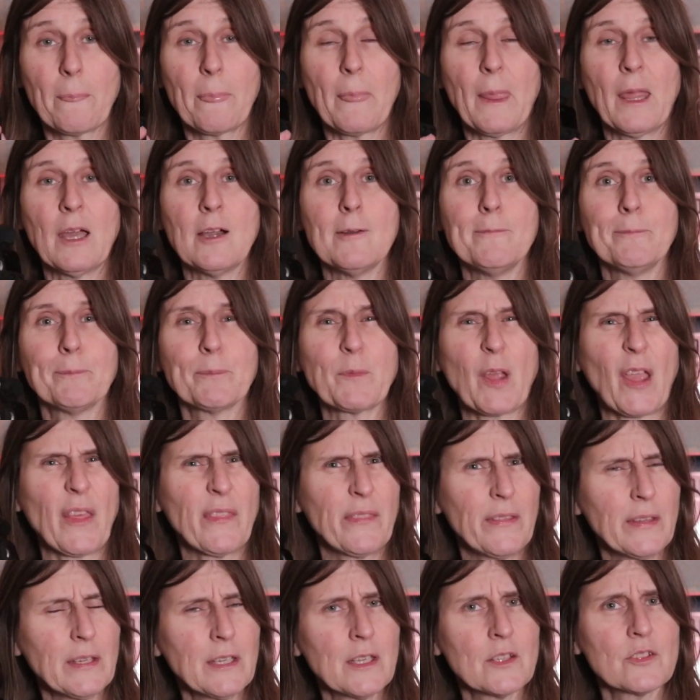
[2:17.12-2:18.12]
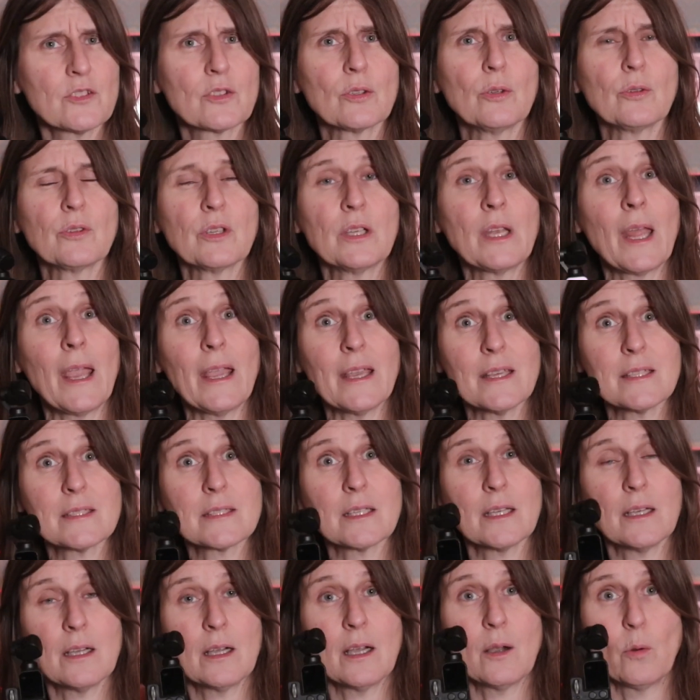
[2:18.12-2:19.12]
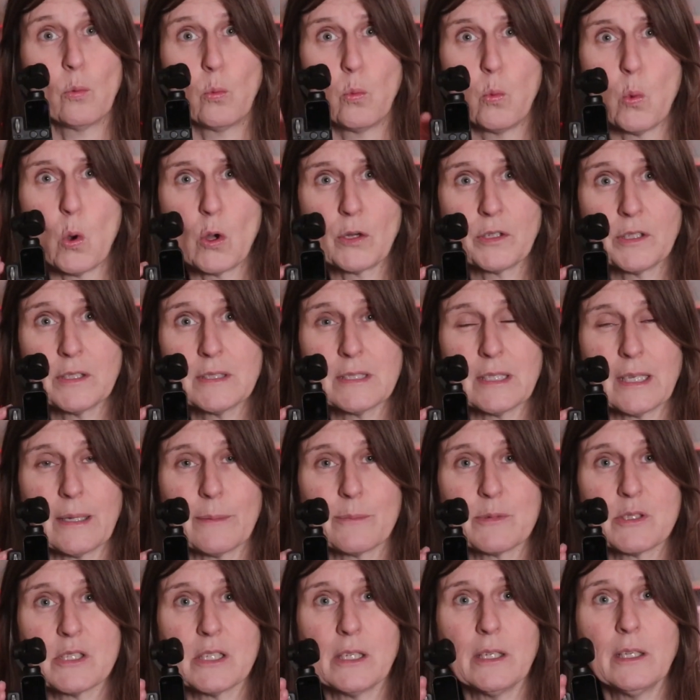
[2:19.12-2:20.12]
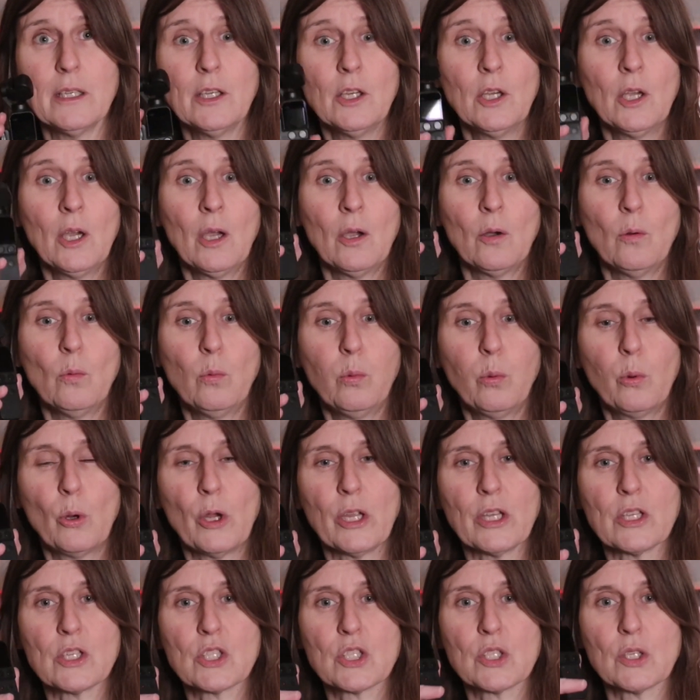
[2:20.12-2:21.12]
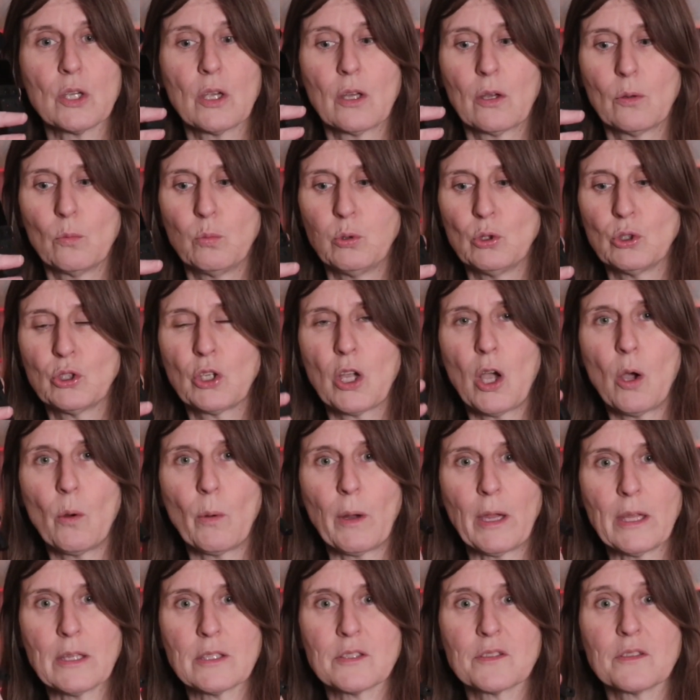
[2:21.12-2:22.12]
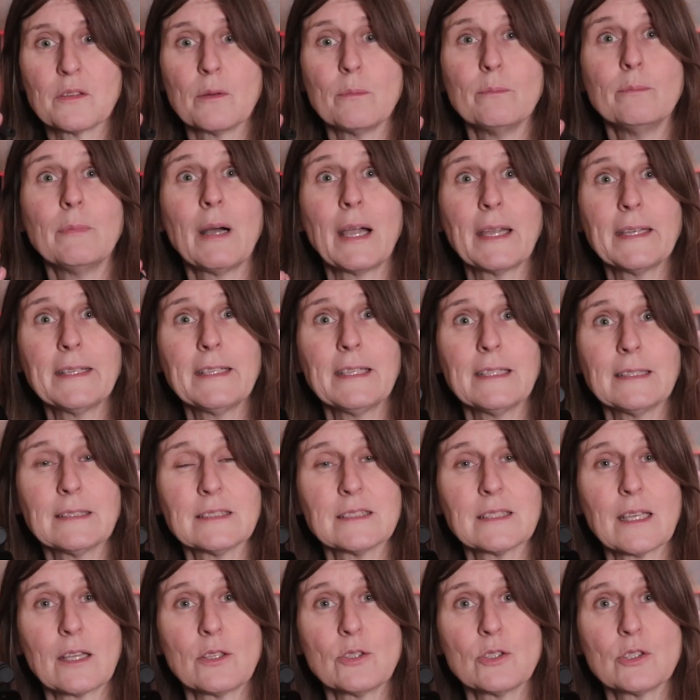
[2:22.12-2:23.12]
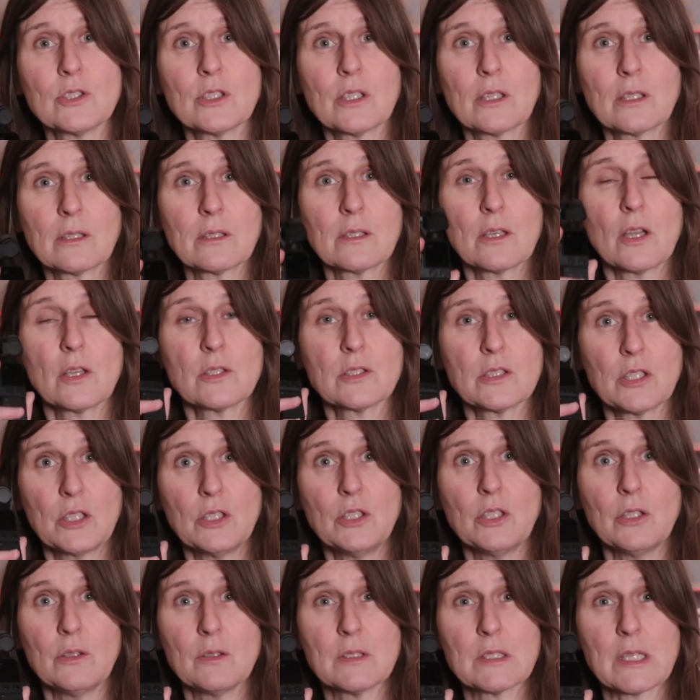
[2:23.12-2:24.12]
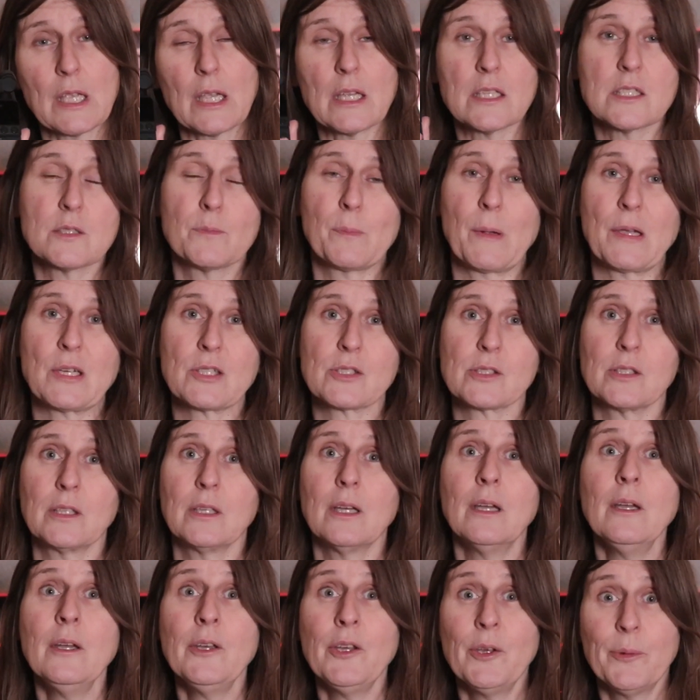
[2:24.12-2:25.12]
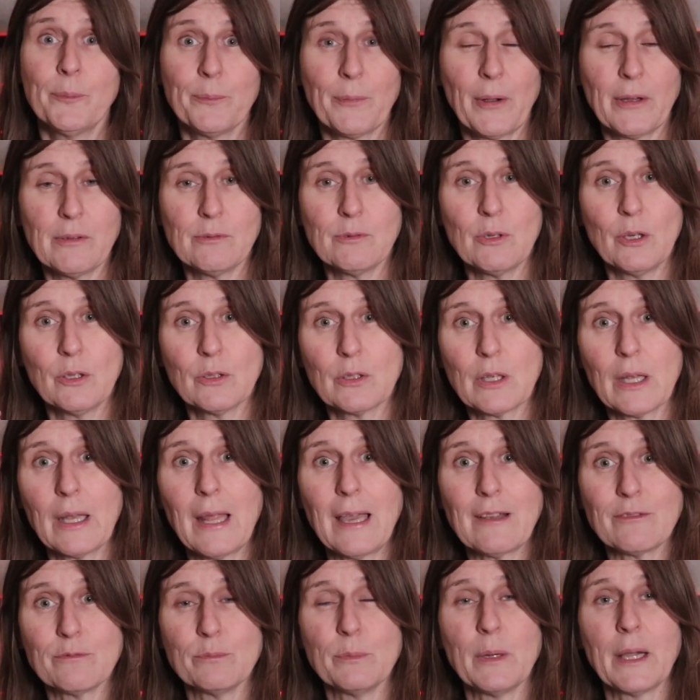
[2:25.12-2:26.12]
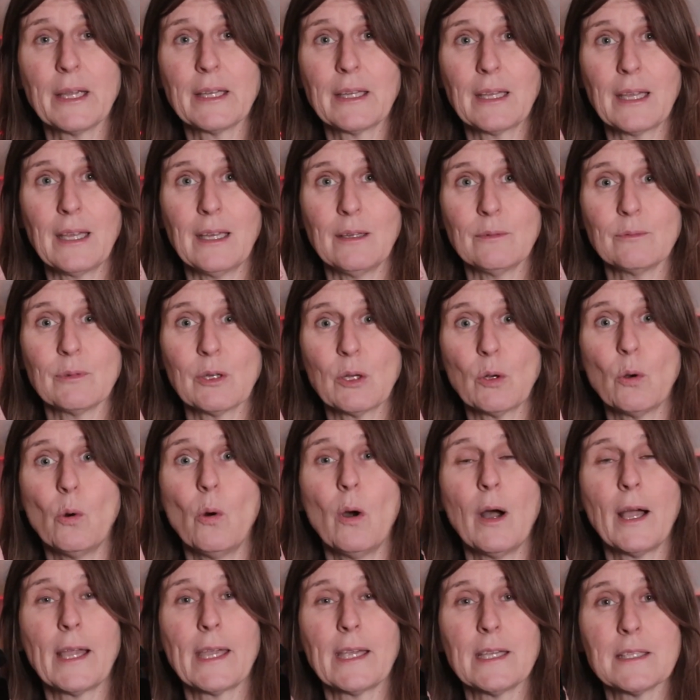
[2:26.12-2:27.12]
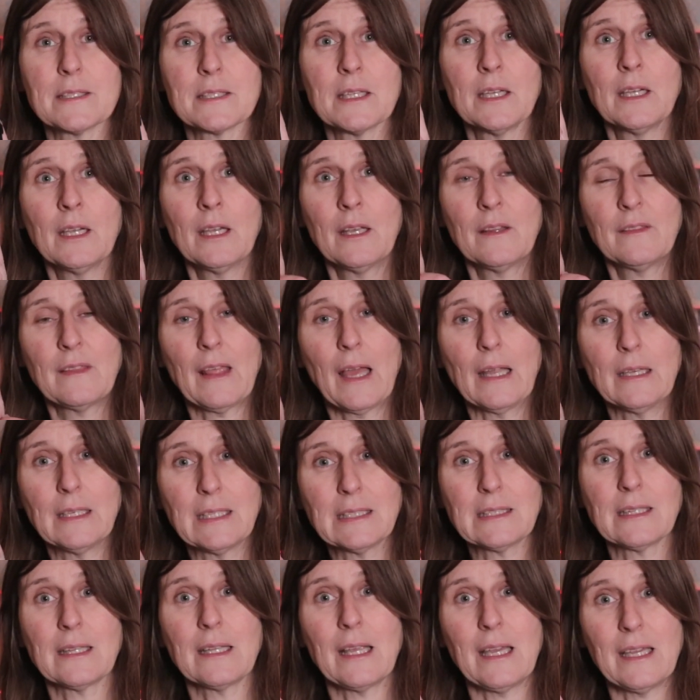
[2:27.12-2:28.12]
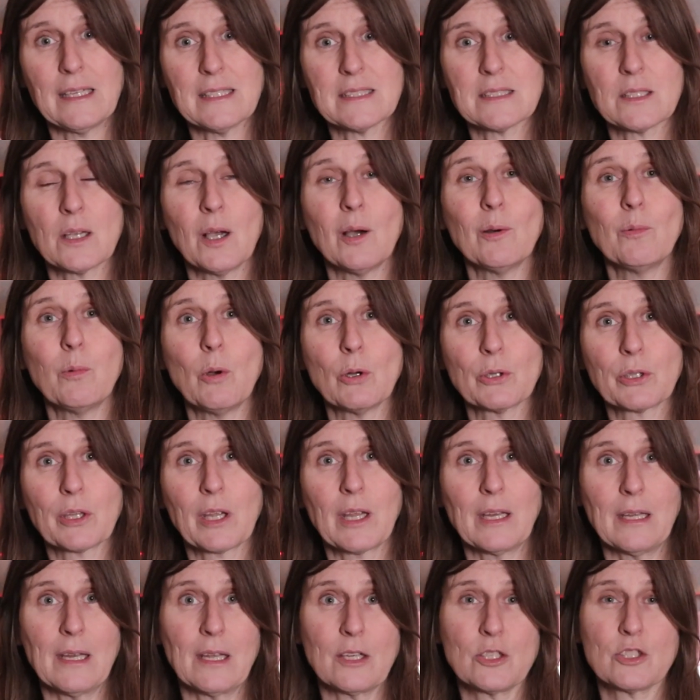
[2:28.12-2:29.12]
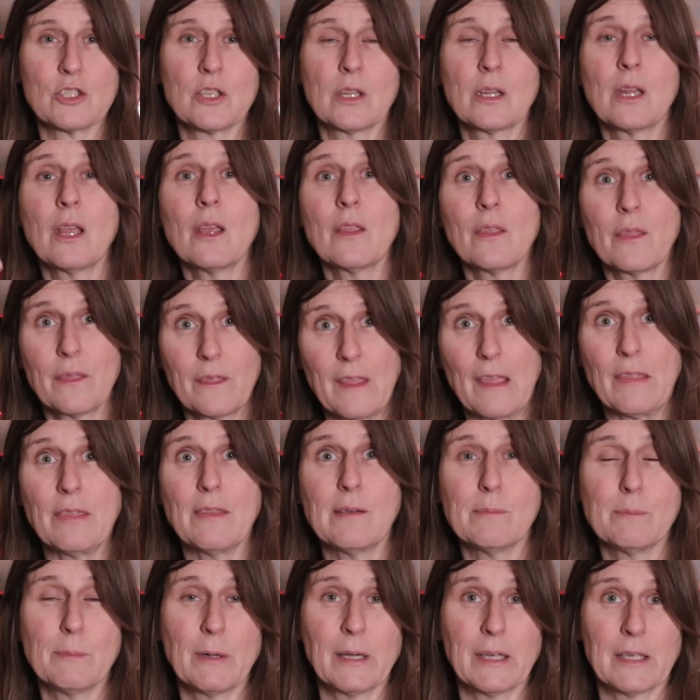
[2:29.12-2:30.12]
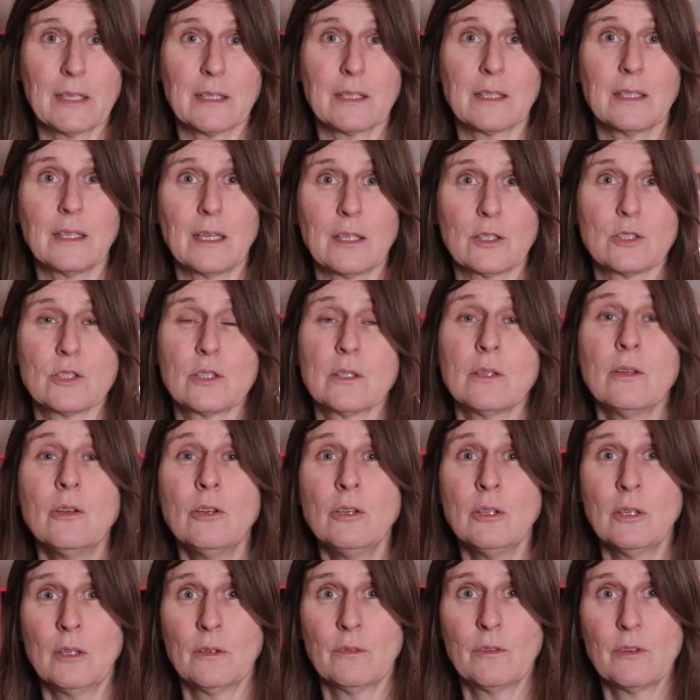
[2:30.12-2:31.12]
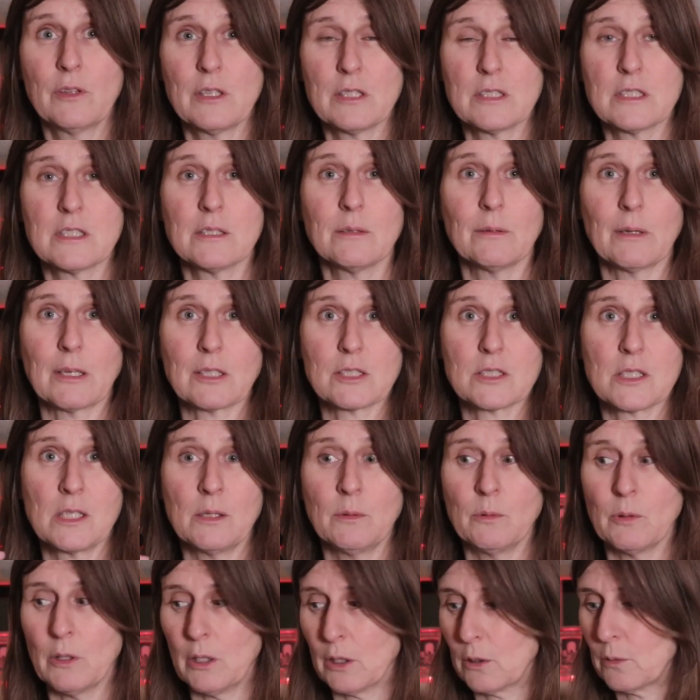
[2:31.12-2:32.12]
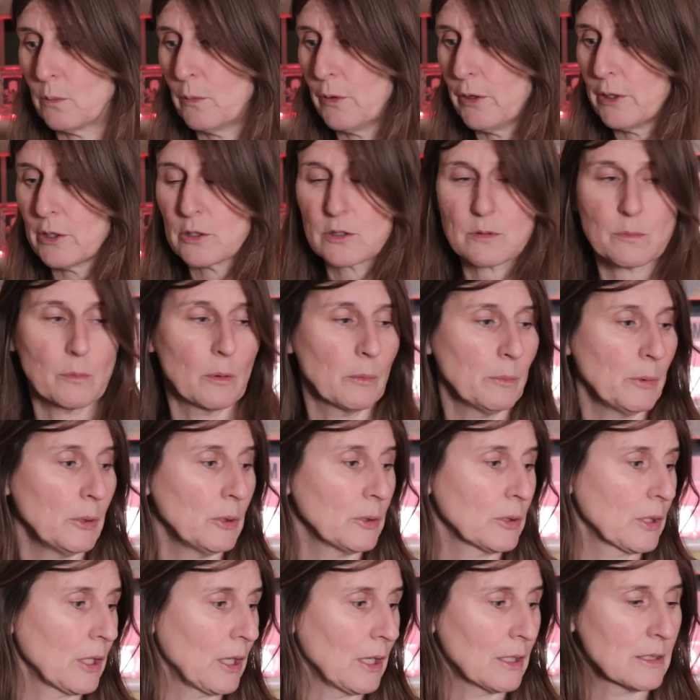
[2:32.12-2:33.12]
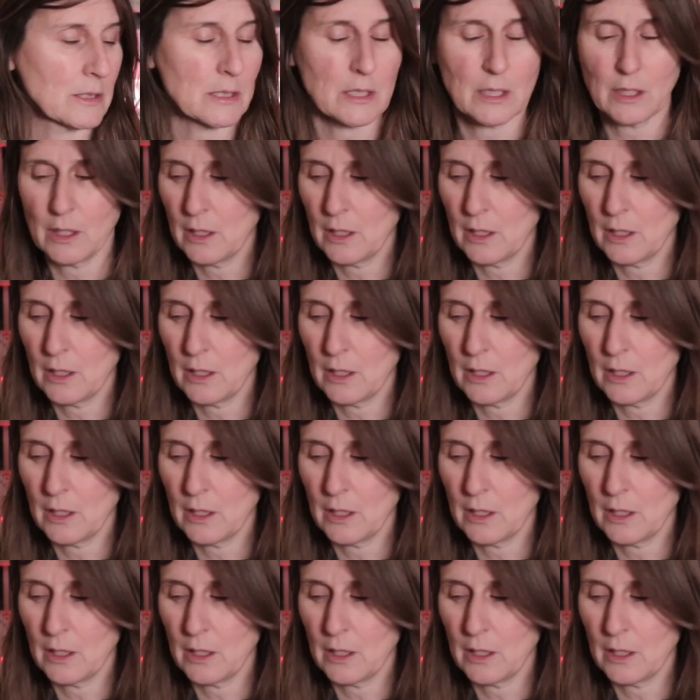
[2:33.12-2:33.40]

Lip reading: I think it's called an SR1 adapter, which will go into the mic extension to use it, especially my Rode Lav mic. It requires that little SR1 connection, then the mic connection, for this to actually work with the Osmo Pocket.